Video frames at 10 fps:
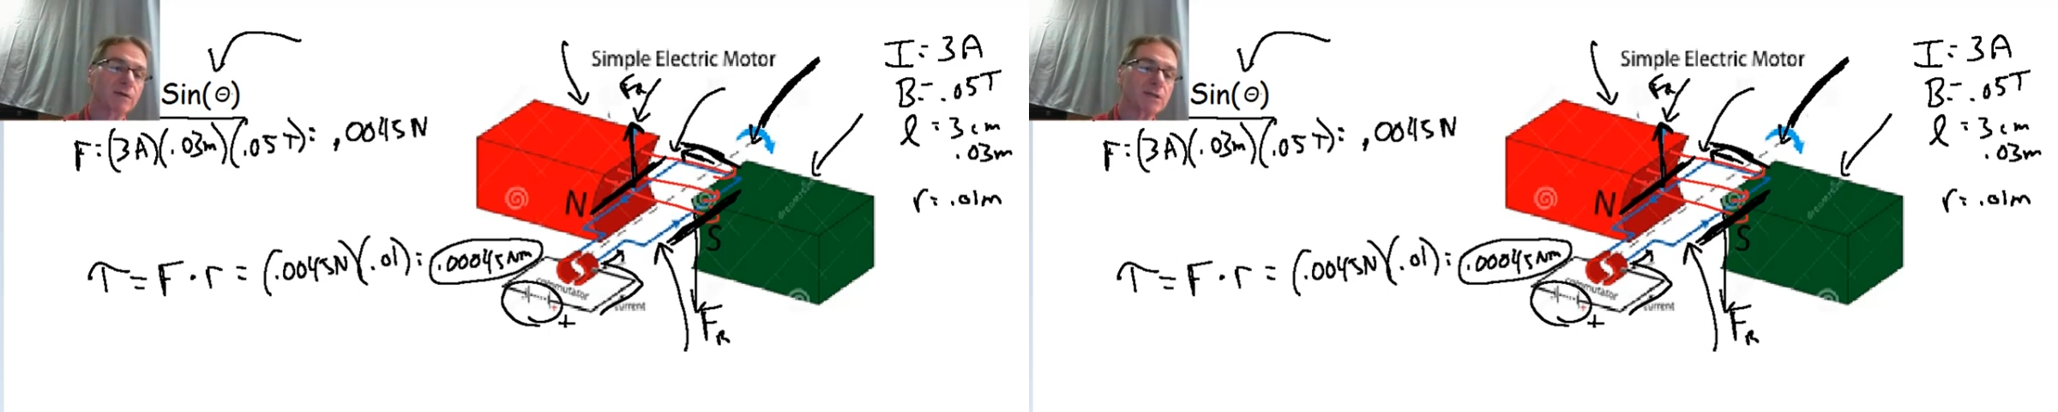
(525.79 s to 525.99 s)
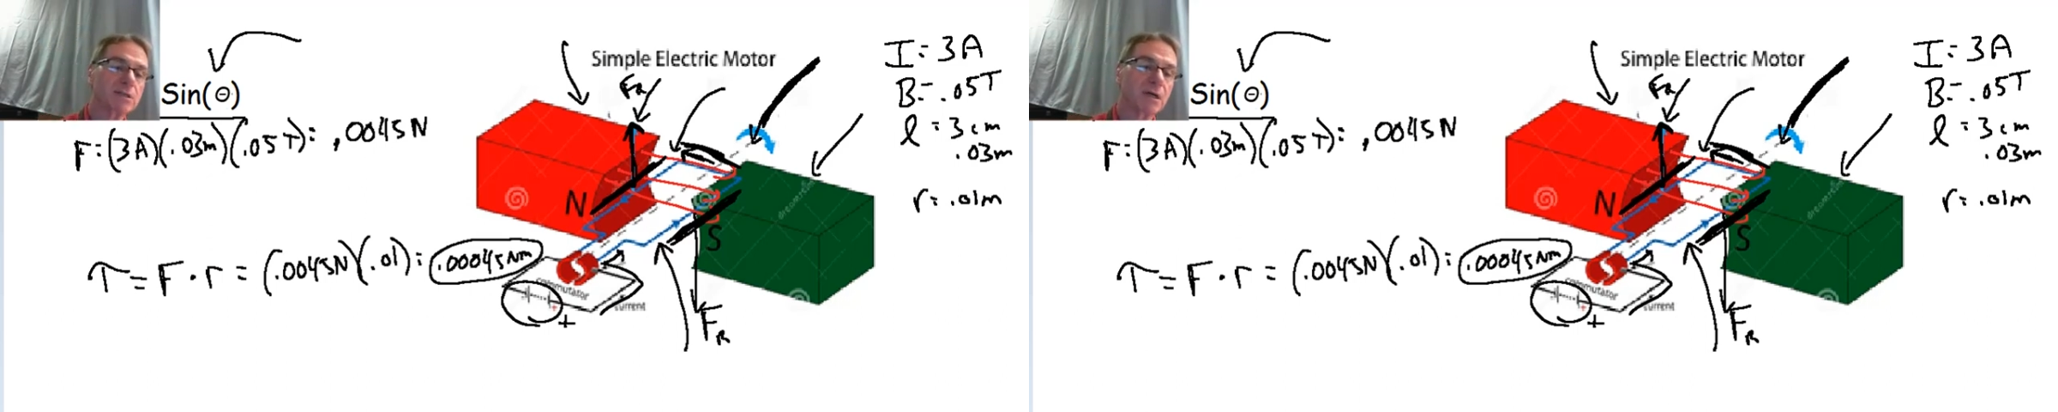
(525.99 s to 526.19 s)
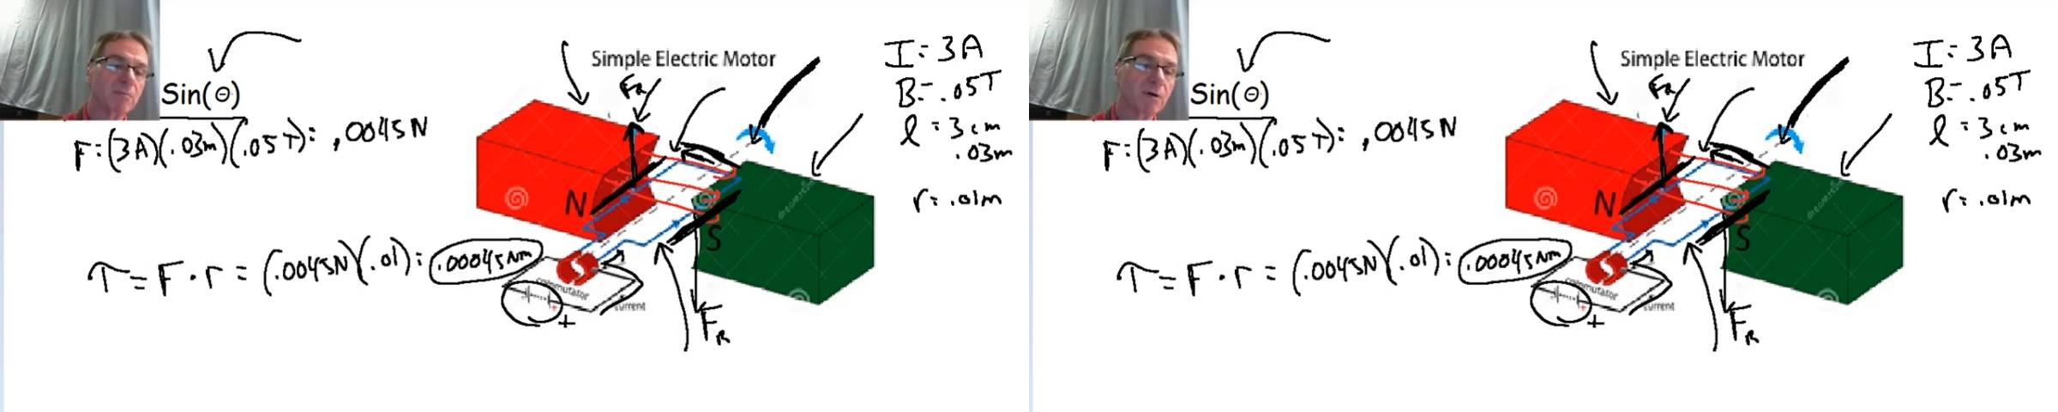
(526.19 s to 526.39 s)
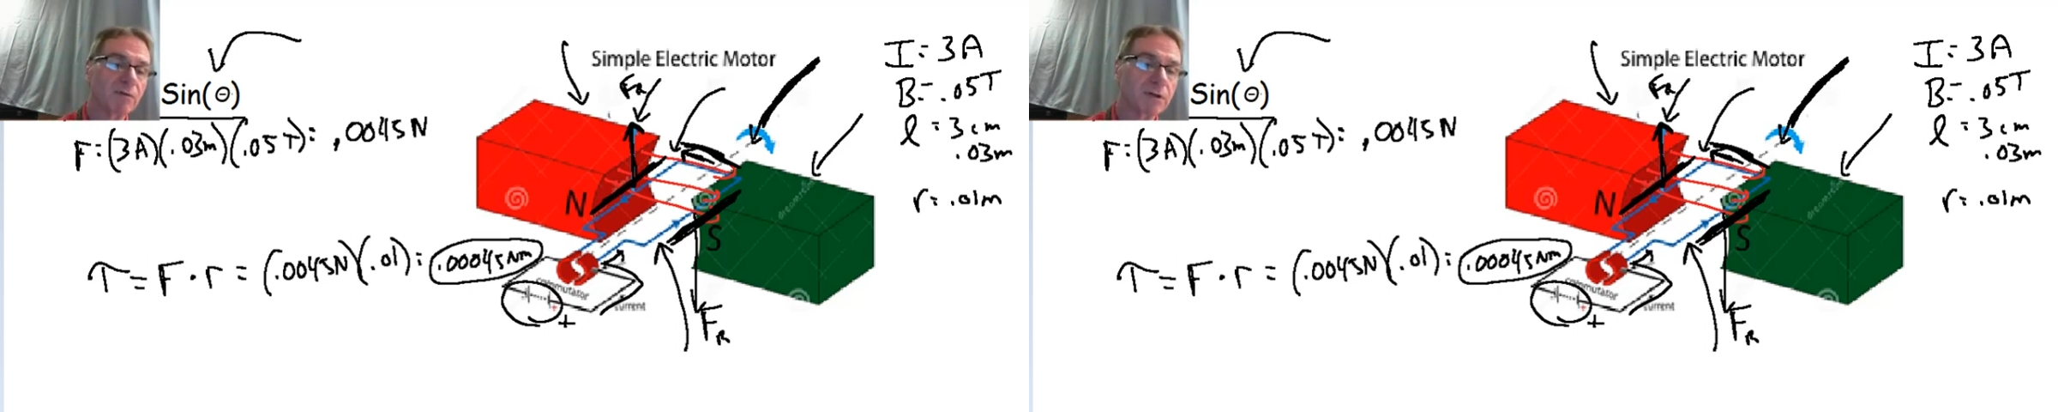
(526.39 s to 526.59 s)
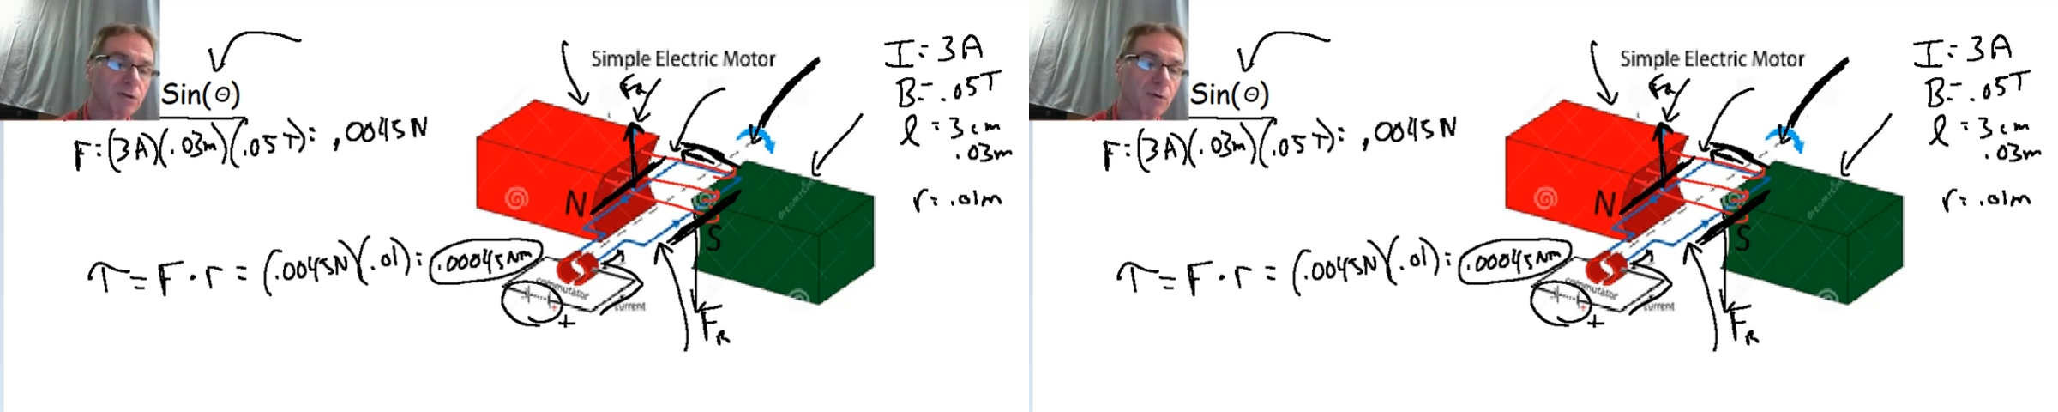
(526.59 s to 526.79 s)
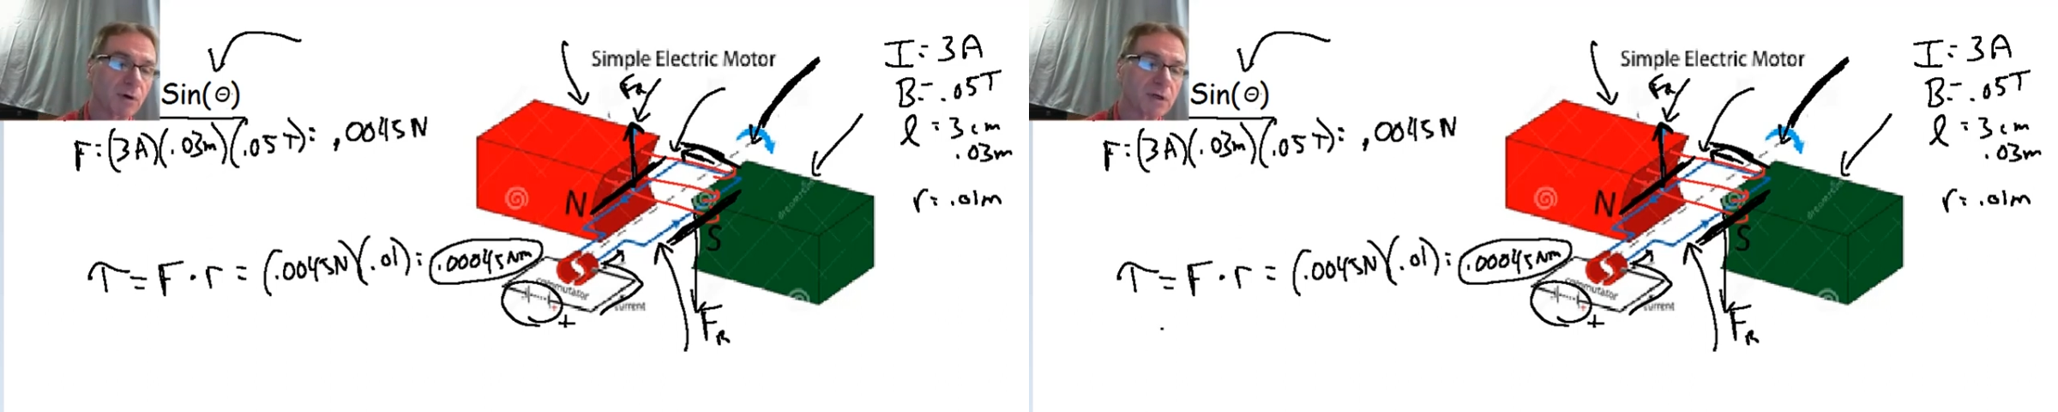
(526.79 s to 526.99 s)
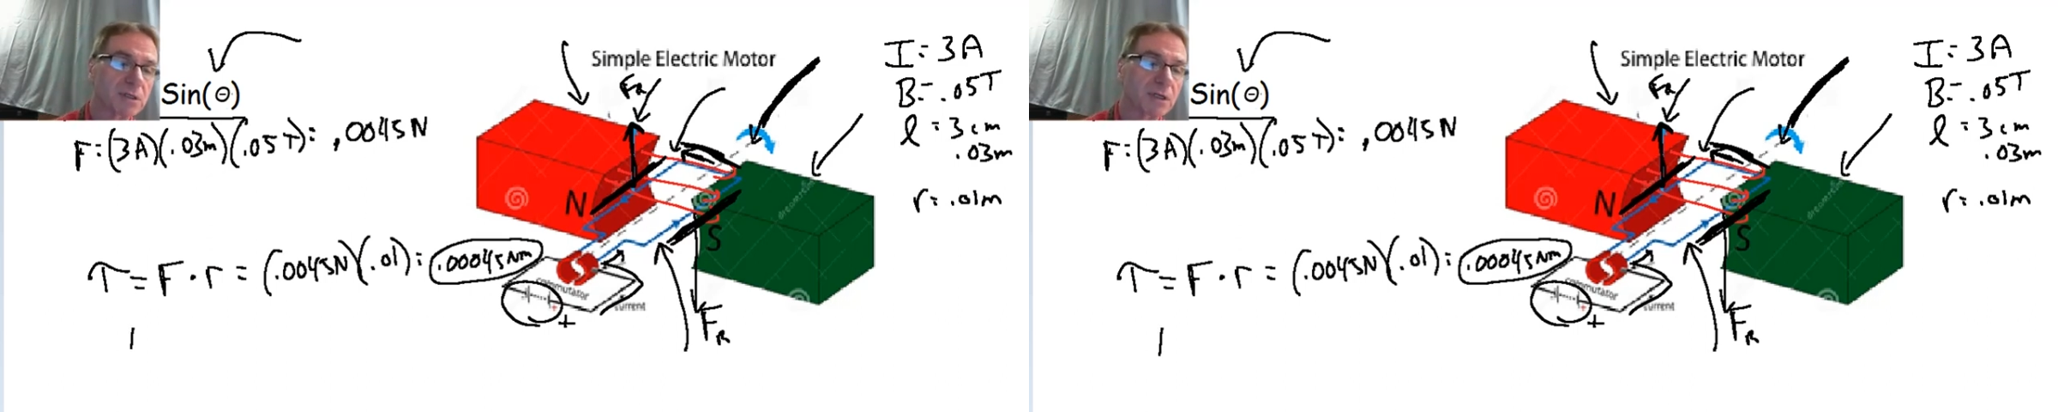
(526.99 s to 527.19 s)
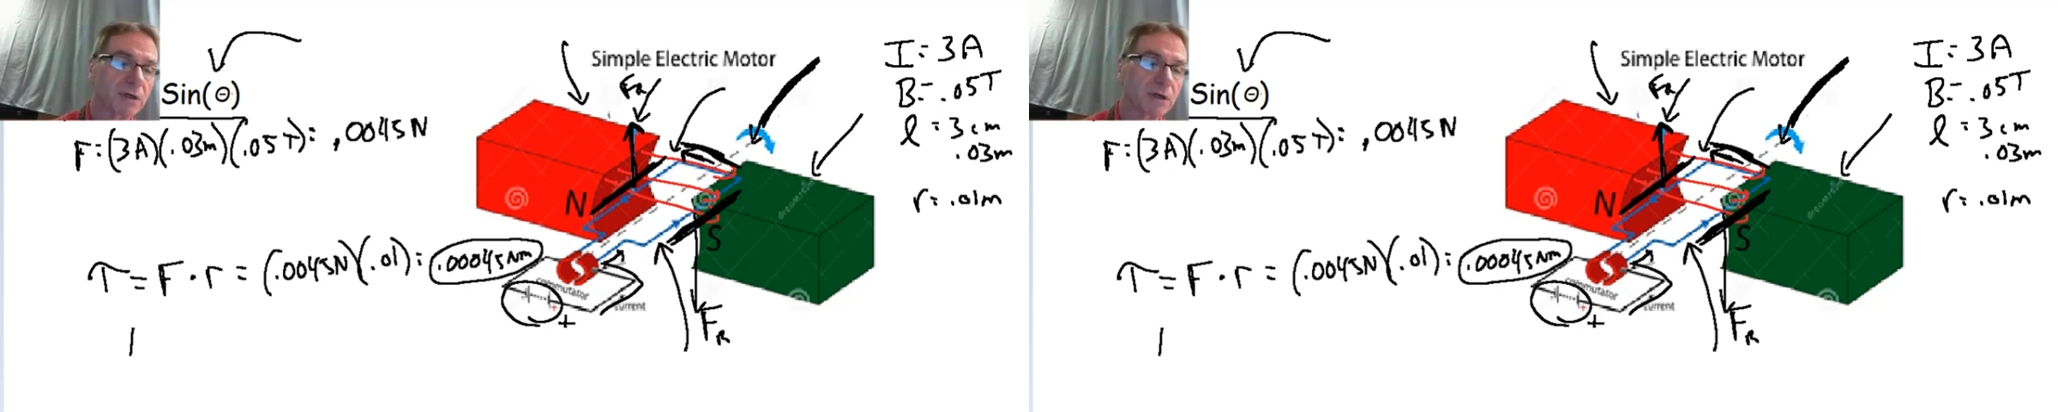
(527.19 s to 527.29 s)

and the sum of the torques